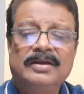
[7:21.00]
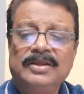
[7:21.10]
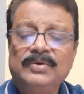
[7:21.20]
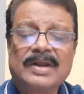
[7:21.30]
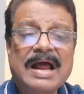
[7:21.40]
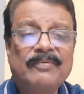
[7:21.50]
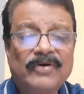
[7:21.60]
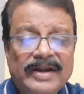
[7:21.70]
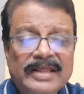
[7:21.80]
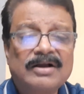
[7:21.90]
You are
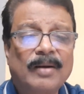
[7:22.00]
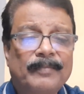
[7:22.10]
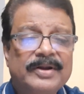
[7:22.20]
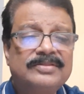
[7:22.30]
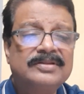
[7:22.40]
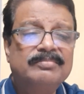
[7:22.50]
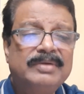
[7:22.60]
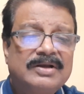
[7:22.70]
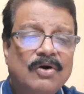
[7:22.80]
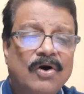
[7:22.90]
avoiding competition
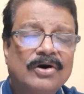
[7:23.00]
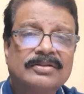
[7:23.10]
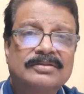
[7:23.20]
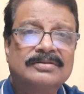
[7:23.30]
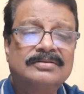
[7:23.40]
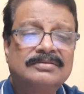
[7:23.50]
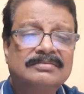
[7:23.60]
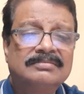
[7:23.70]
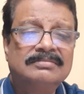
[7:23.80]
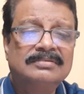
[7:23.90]
because,
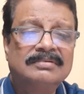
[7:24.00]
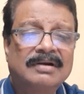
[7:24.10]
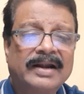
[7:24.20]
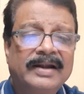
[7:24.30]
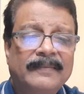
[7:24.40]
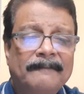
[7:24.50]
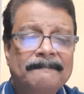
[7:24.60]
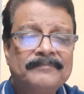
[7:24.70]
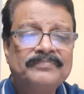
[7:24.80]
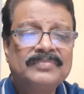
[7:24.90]
right,
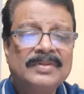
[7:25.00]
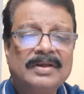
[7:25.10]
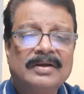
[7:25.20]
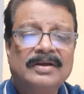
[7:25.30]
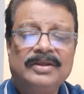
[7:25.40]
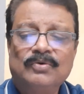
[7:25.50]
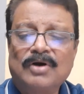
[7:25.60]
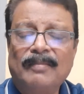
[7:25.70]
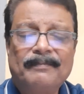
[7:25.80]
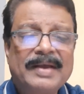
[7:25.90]
you
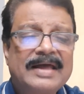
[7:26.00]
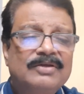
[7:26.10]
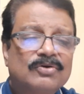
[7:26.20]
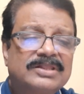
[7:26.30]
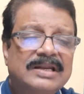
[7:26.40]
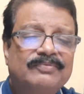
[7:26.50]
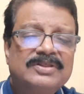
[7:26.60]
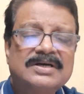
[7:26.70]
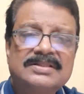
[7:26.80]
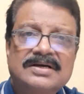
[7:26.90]
compare yourself
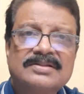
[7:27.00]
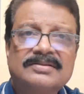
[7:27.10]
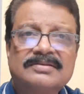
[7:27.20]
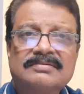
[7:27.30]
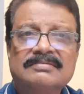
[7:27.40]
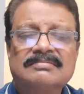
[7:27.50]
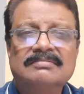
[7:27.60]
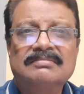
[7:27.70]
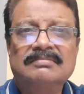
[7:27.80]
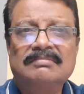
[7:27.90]
with others
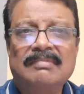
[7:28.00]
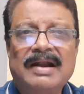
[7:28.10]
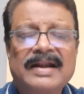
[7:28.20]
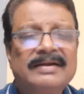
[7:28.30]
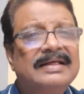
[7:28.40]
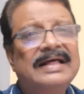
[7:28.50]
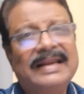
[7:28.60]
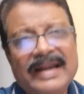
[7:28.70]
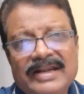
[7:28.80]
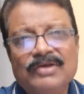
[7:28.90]
and
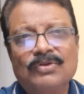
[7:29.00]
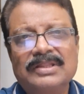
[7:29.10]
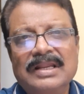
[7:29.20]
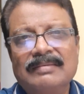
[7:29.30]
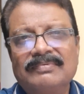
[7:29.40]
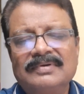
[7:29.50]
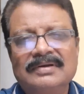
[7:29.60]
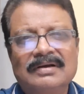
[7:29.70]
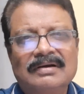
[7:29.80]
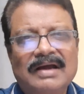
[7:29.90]
rate yourself
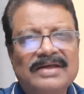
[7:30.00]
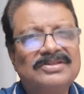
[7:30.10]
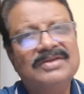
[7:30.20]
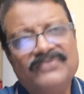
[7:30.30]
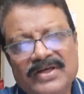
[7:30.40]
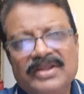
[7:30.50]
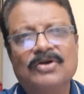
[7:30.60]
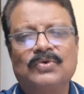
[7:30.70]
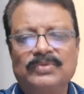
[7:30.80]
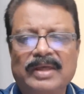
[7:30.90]
as
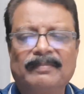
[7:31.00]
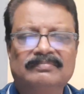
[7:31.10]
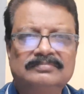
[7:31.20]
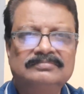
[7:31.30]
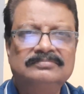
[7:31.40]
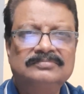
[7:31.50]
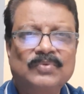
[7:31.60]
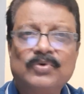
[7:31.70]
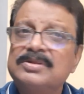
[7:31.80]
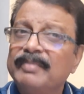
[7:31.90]
inferior to them,
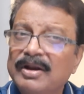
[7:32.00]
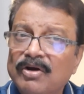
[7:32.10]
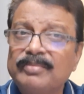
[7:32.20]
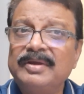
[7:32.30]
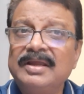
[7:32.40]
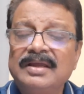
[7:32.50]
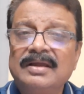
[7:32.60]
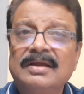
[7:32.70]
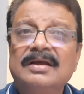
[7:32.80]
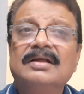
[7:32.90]
which may not be
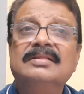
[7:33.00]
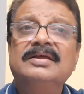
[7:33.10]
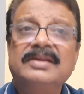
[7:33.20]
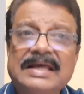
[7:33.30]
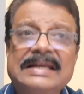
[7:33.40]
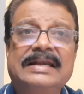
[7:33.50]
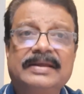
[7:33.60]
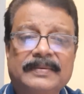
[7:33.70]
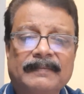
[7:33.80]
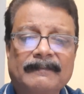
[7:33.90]
the reality,
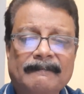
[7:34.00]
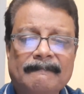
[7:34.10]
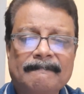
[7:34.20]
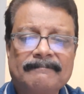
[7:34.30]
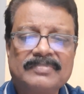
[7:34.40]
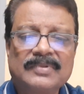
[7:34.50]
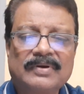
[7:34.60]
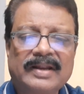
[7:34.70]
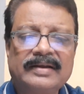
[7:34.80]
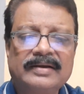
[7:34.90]

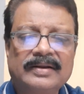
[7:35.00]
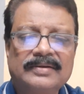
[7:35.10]
right?